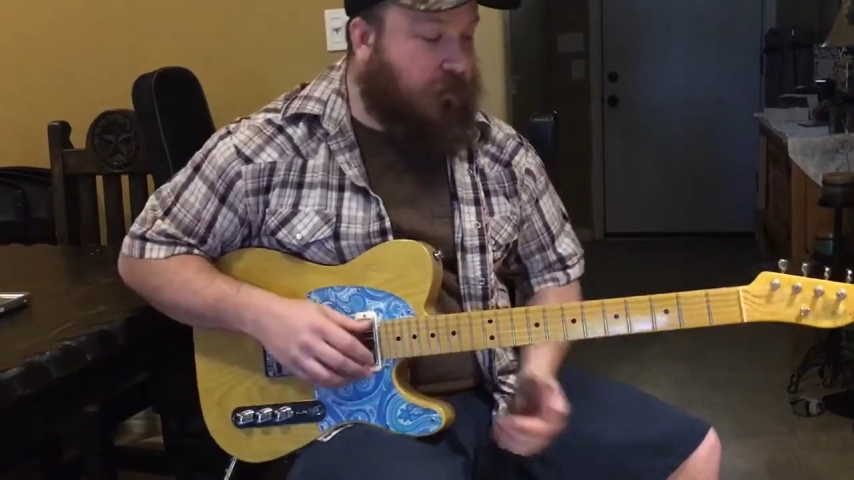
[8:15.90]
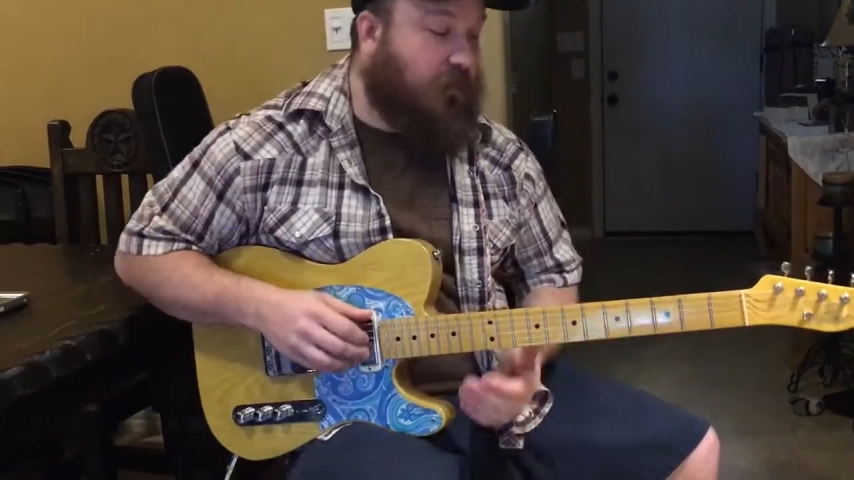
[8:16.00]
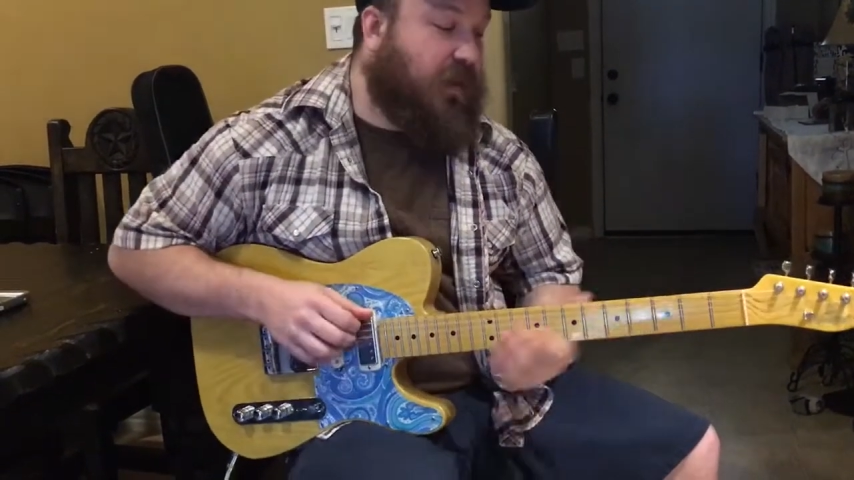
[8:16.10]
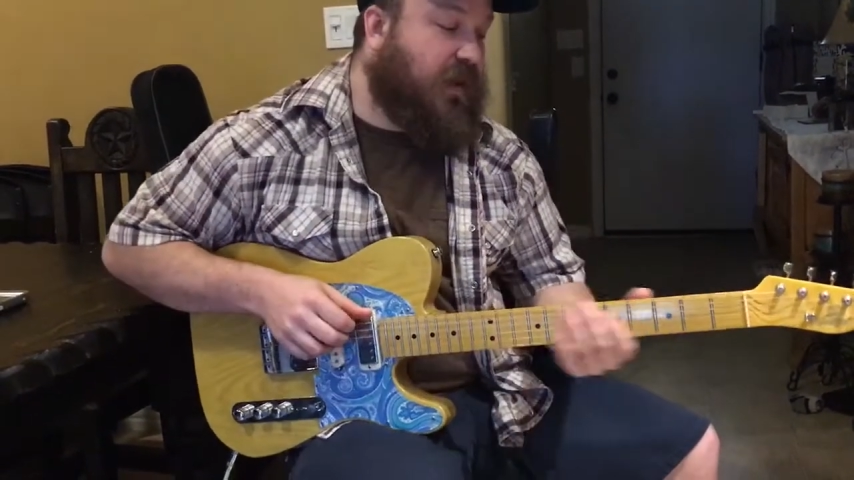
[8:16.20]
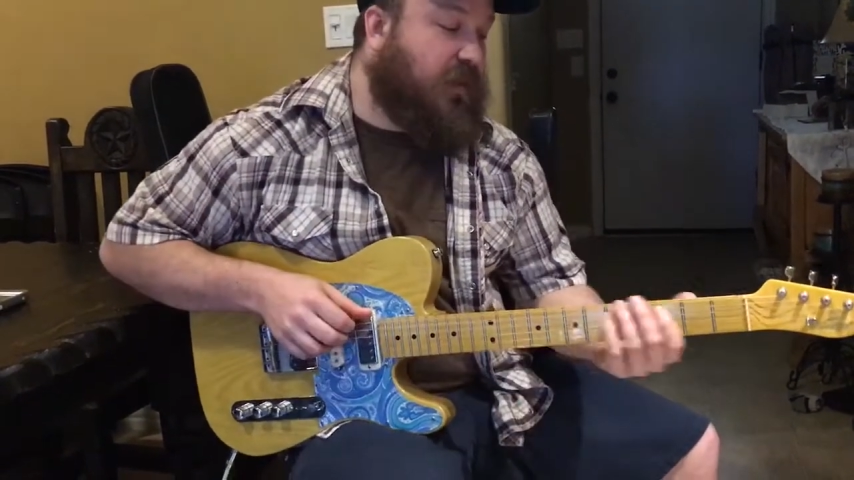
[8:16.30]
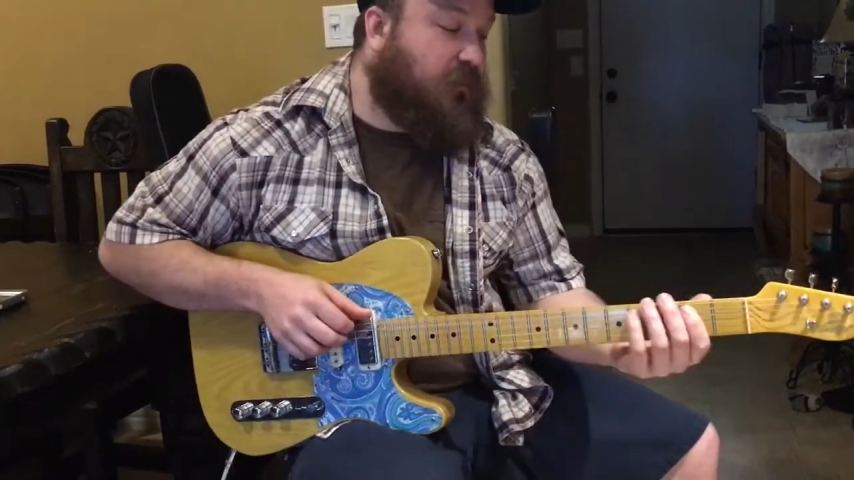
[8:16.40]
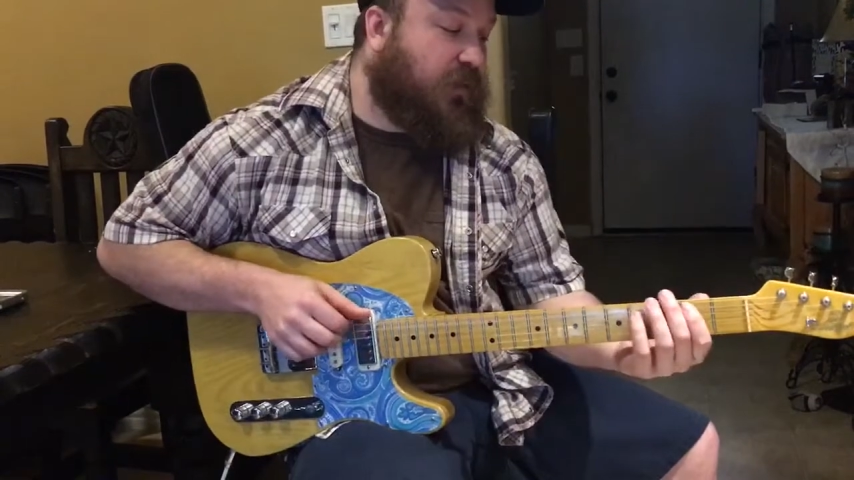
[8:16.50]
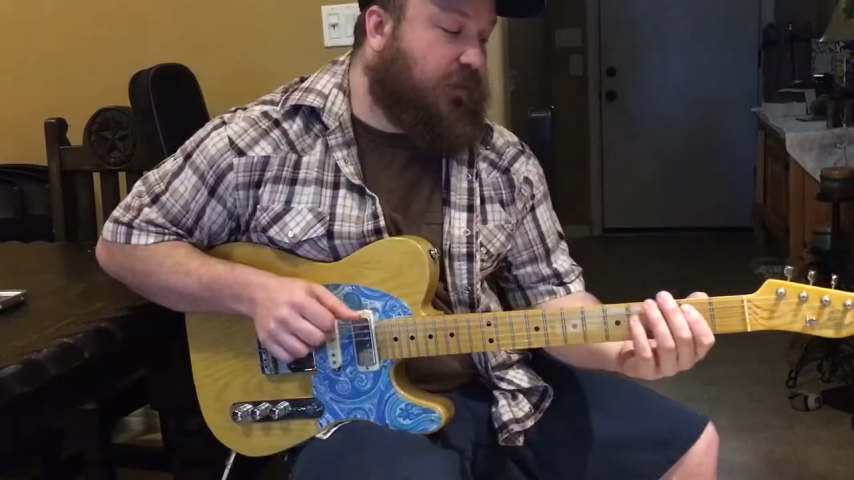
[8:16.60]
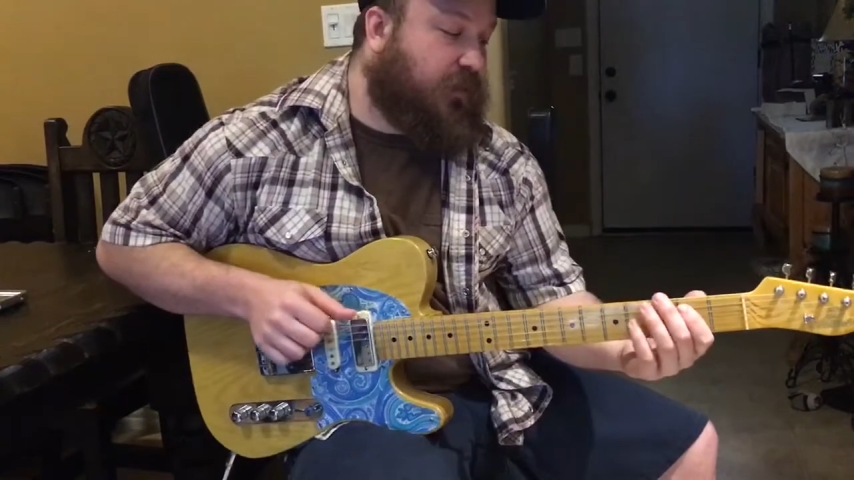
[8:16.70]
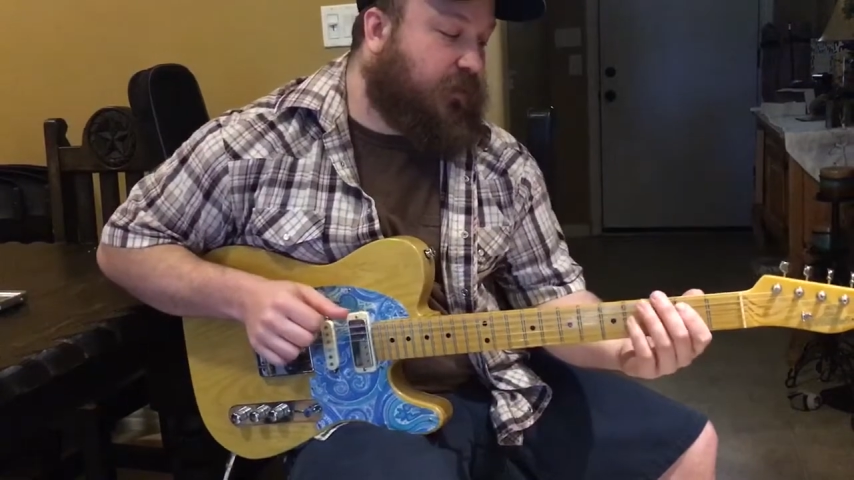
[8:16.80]
muddy
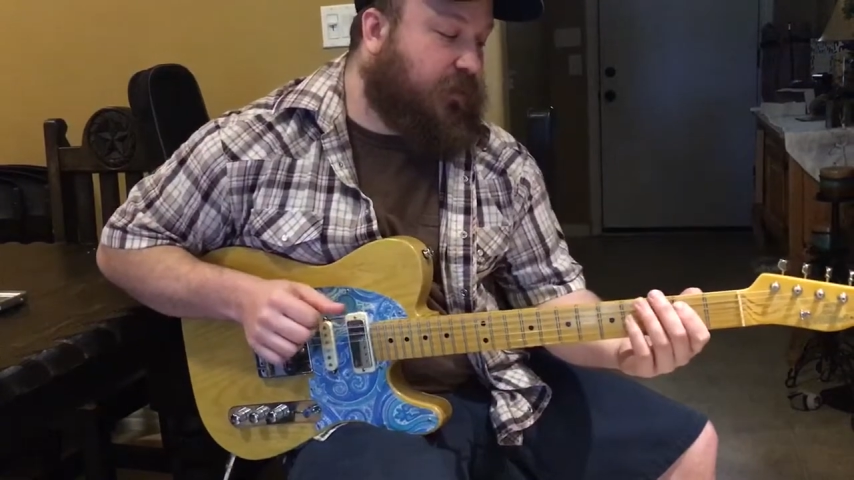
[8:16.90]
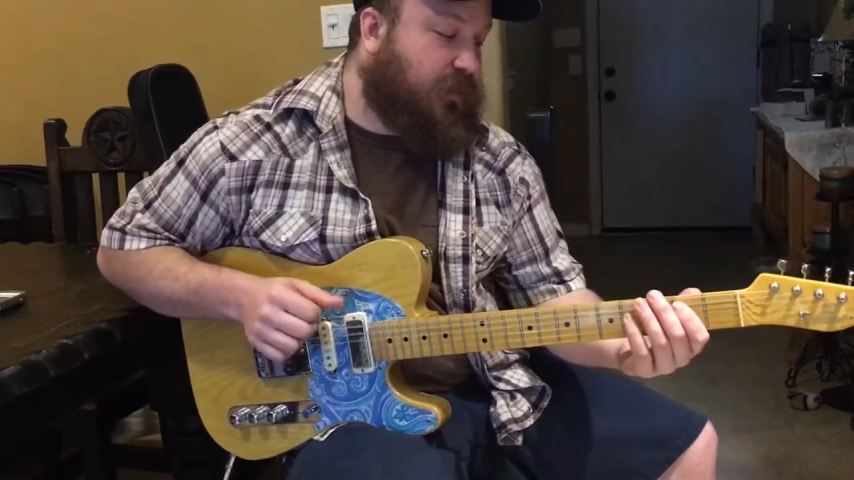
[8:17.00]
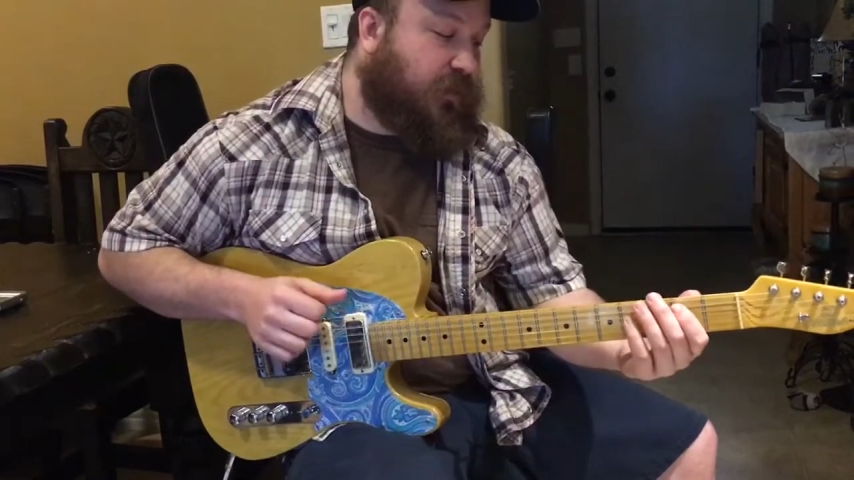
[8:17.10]
blues, or you